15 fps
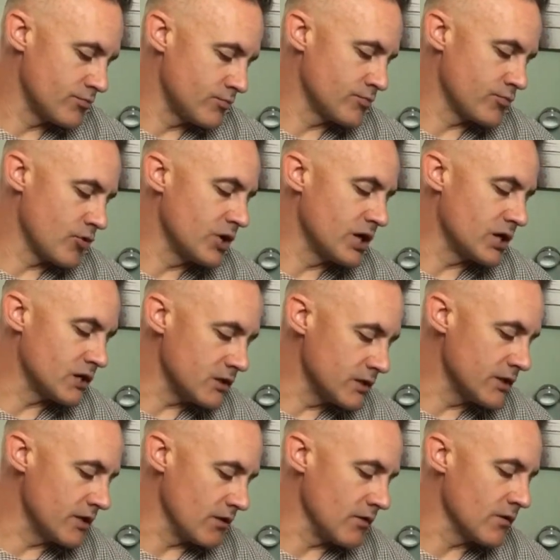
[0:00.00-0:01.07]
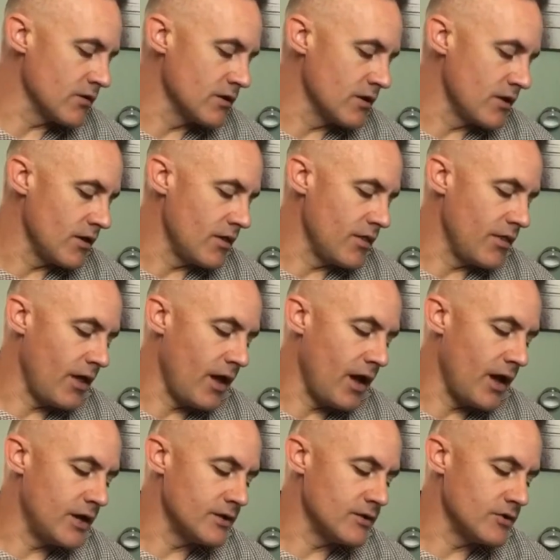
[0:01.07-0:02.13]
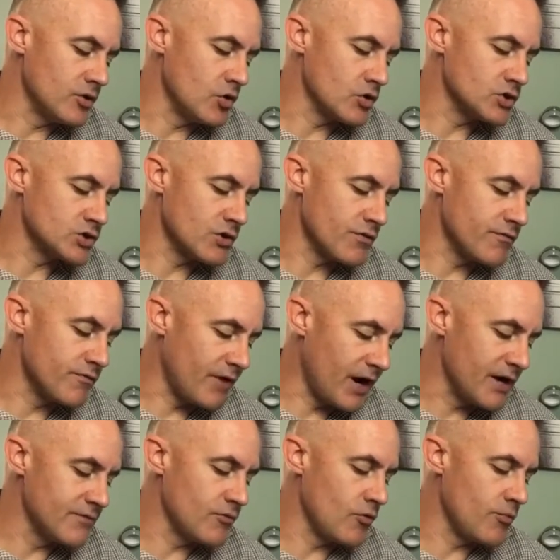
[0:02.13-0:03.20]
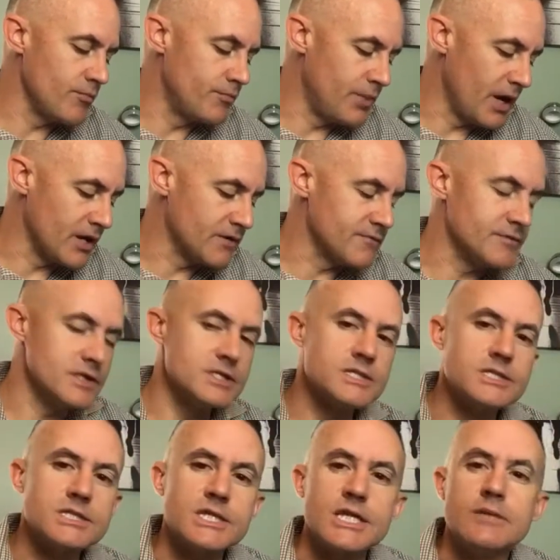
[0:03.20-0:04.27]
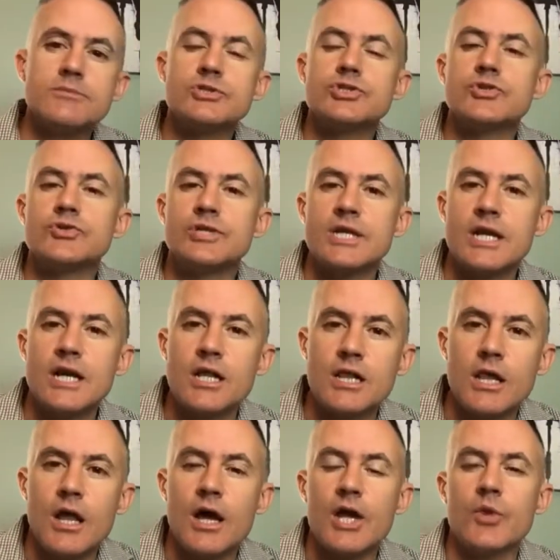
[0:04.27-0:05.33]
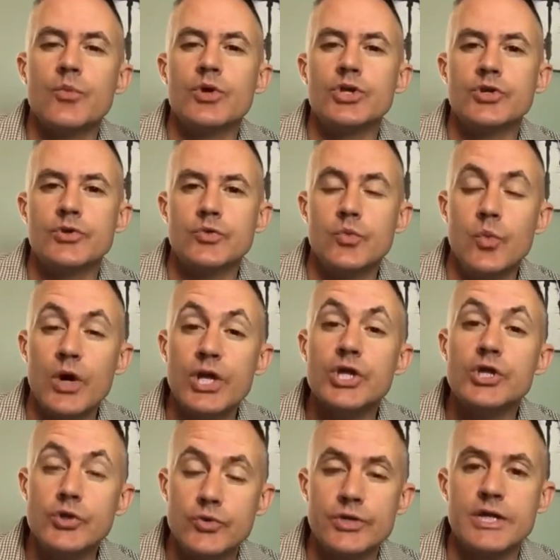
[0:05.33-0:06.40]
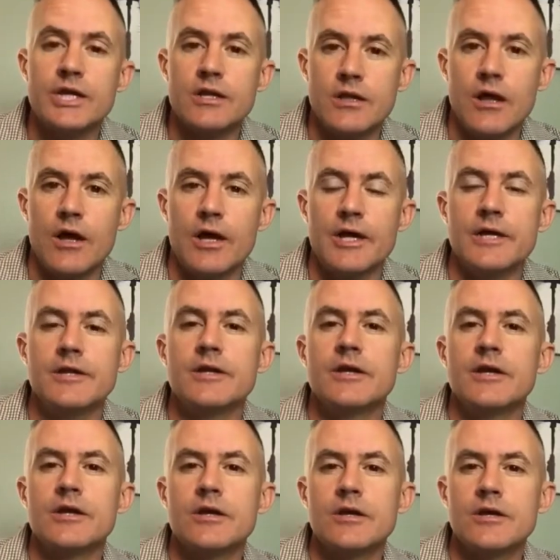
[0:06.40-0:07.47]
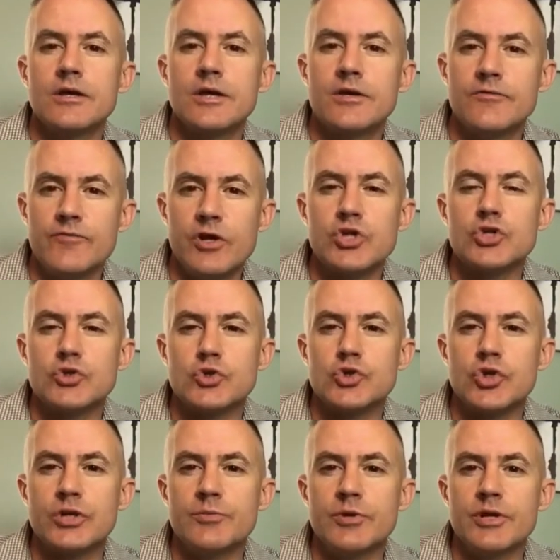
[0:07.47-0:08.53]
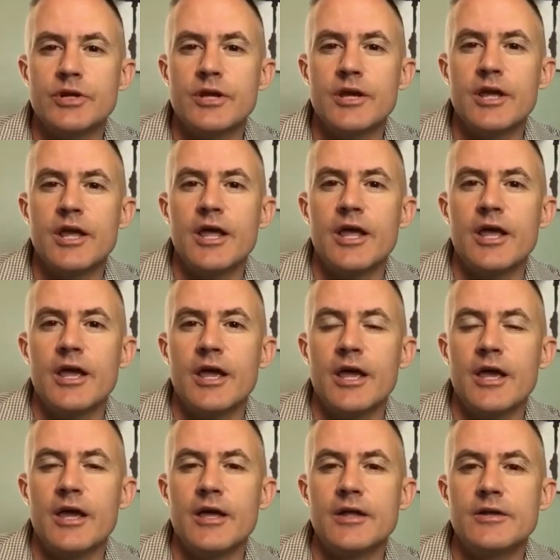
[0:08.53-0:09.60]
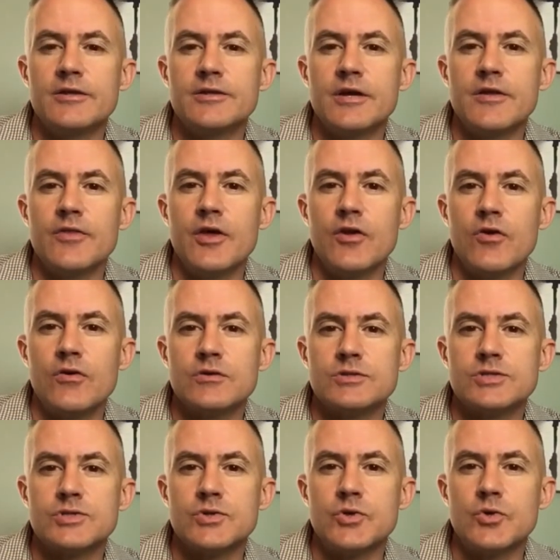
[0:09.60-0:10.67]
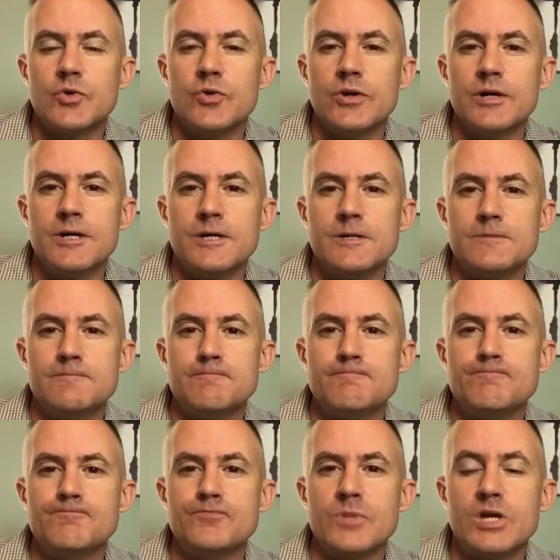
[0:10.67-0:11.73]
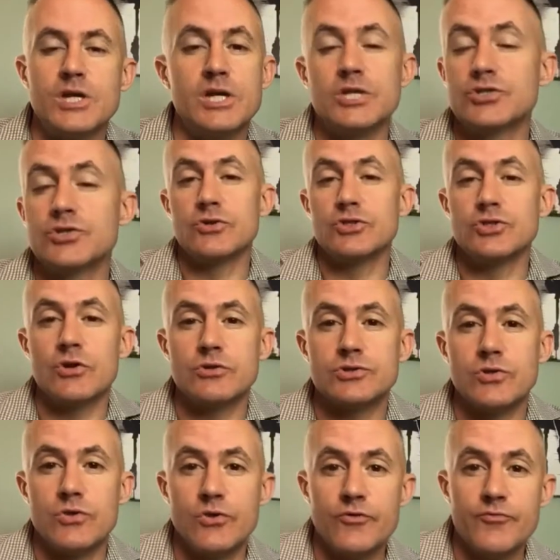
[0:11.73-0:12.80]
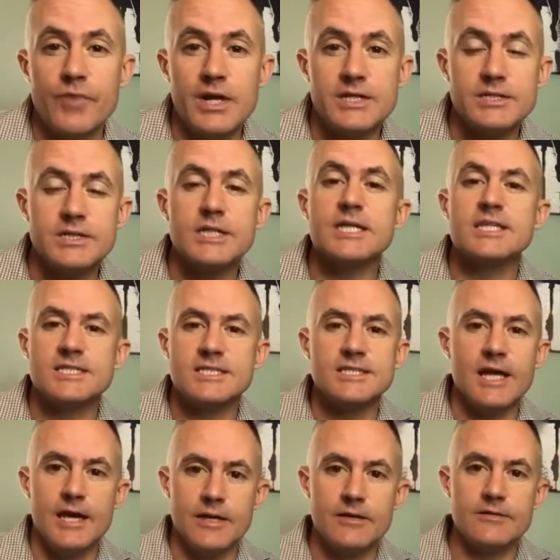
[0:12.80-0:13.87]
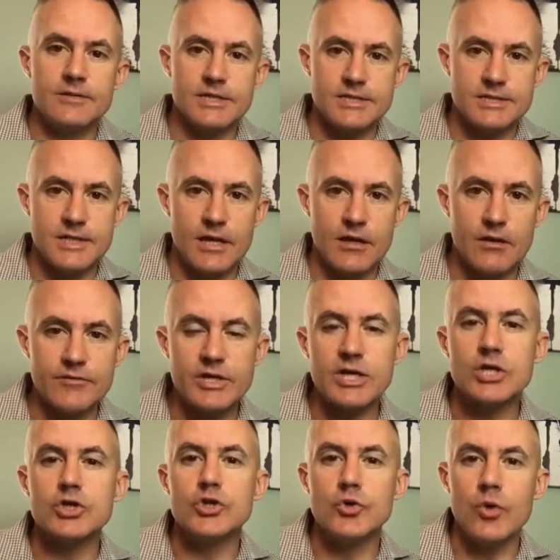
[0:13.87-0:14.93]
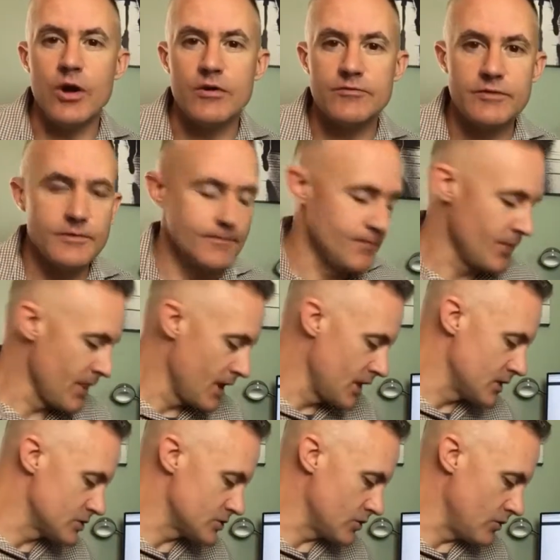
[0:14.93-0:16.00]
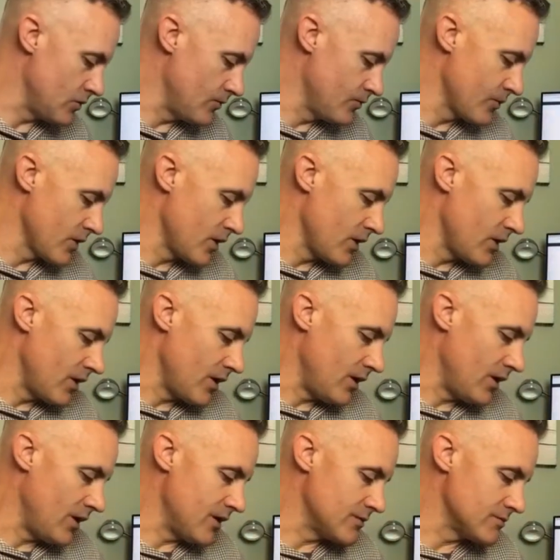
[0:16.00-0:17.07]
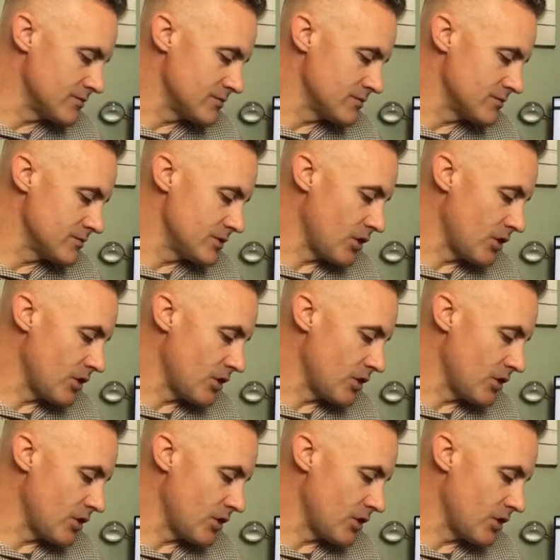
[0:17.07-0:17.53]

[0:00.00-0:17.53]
pretty clear that your survival benefit seems to decline when you decline conventional treatment and then also and to alternative medicine in lieu of. So the